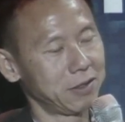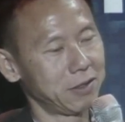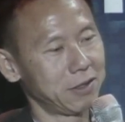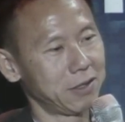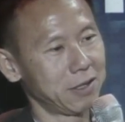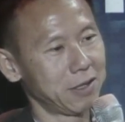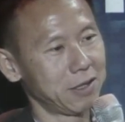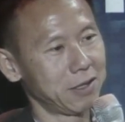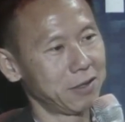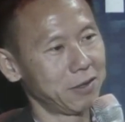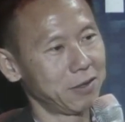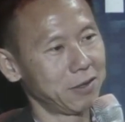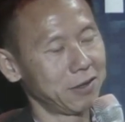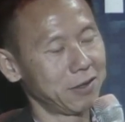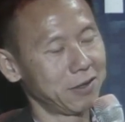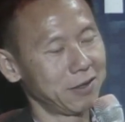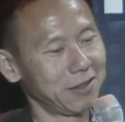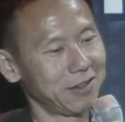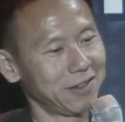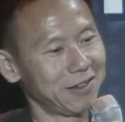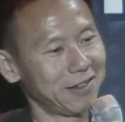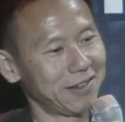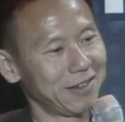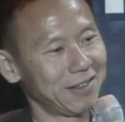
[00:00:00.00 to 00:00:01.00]
the
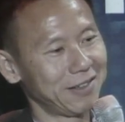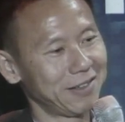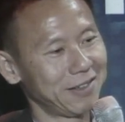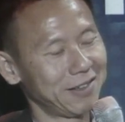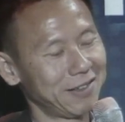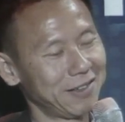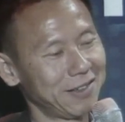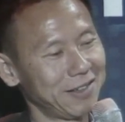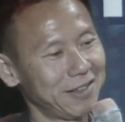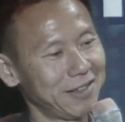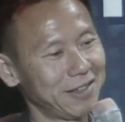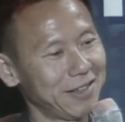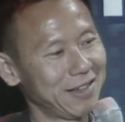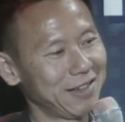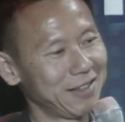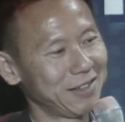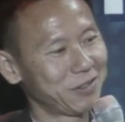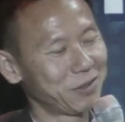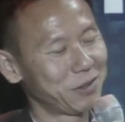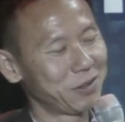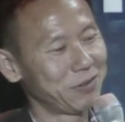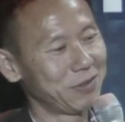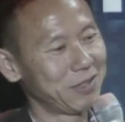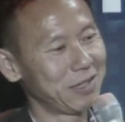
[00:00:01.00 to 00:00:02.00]

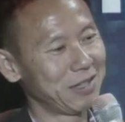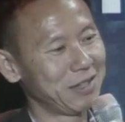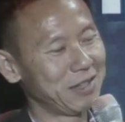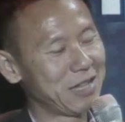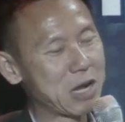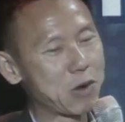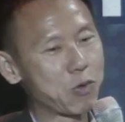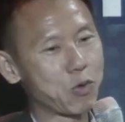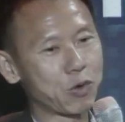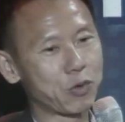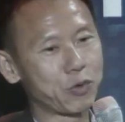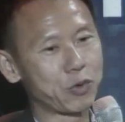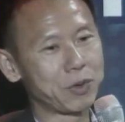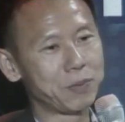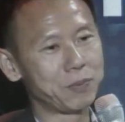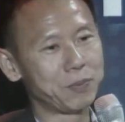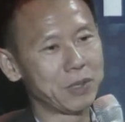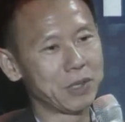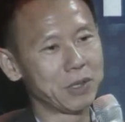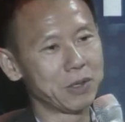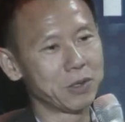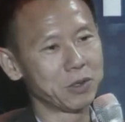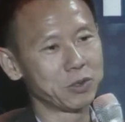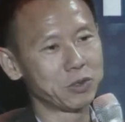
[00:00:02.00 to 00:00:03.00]
sort of the network we
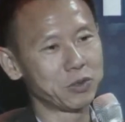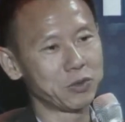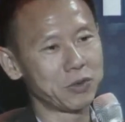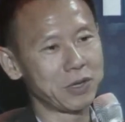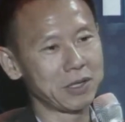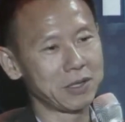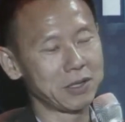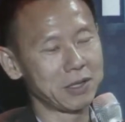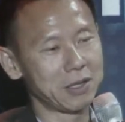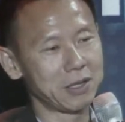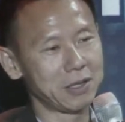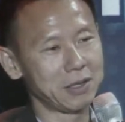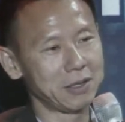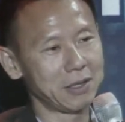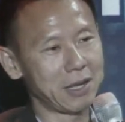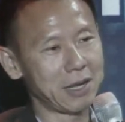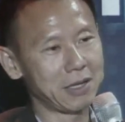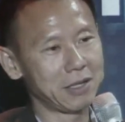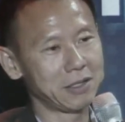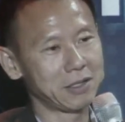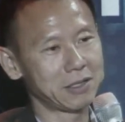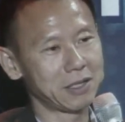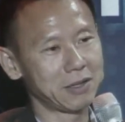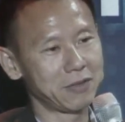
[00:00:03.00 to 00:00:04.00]
built during the
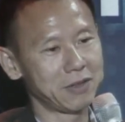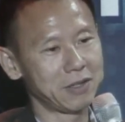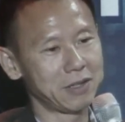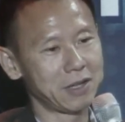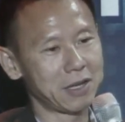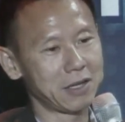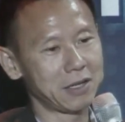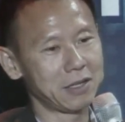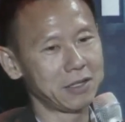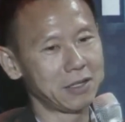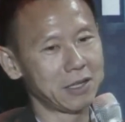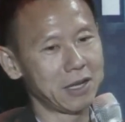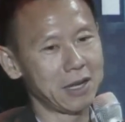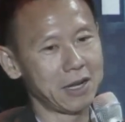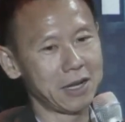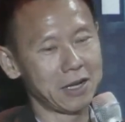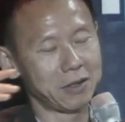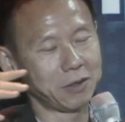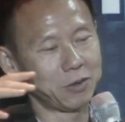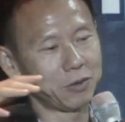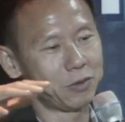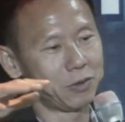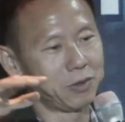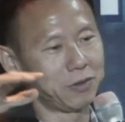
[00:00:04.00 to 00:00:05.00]
97,
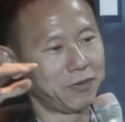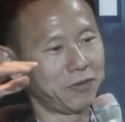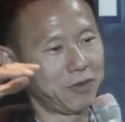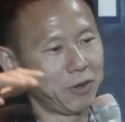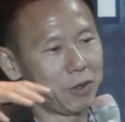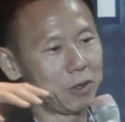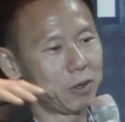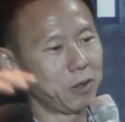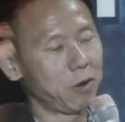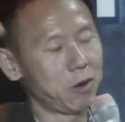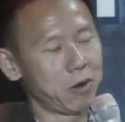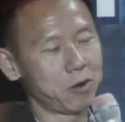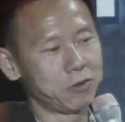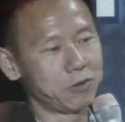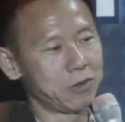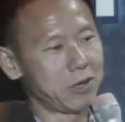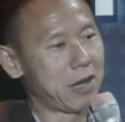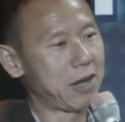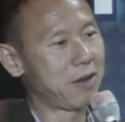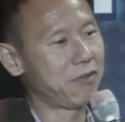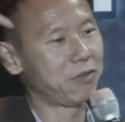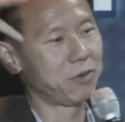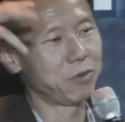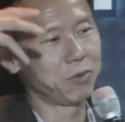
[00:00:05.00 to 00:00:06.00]
99, they're very large.
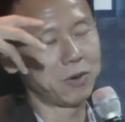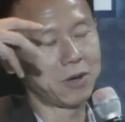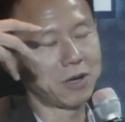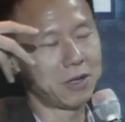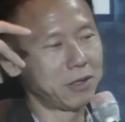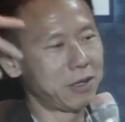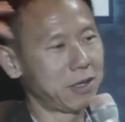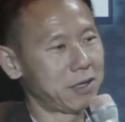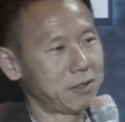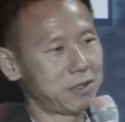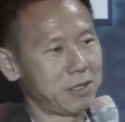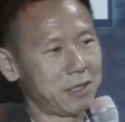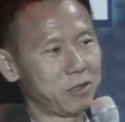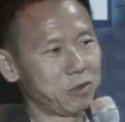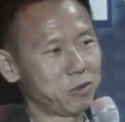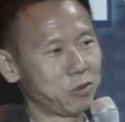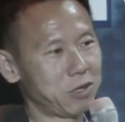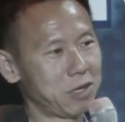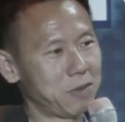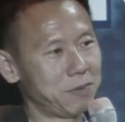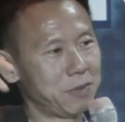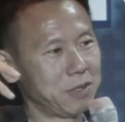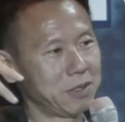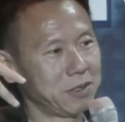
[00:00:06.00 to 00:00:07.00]
Everyone has an
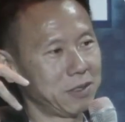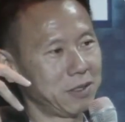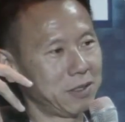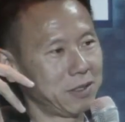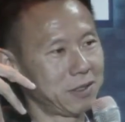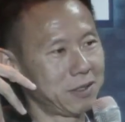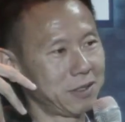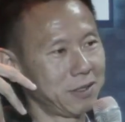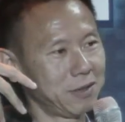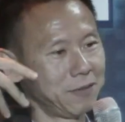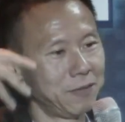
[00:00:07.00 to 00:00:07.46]
internet business.